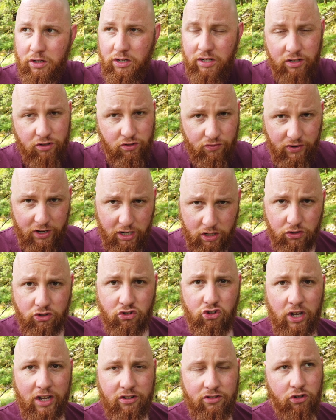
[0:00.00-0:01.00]
there's a very good
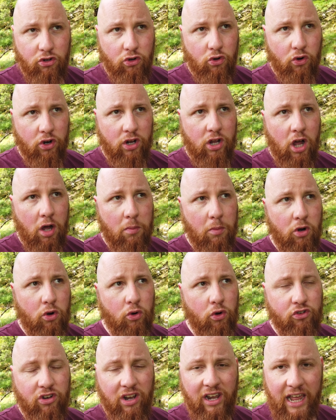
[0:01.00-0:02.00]
chance that you're going to come
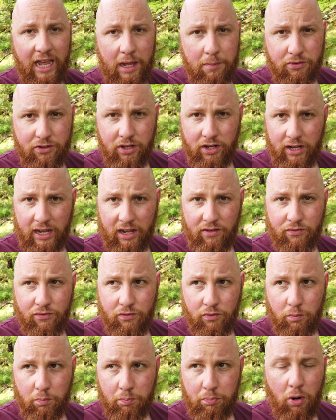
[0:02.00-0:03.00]
across lambs that have
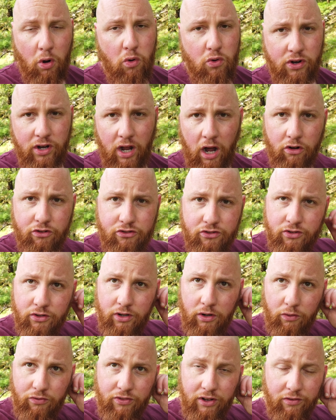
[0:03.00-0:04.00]
broken out
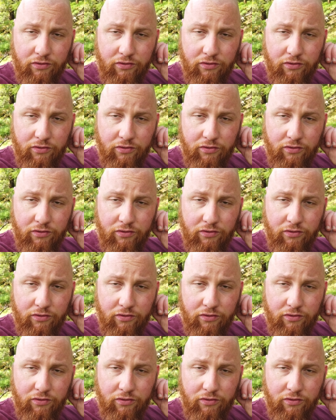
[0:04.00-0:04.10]
of their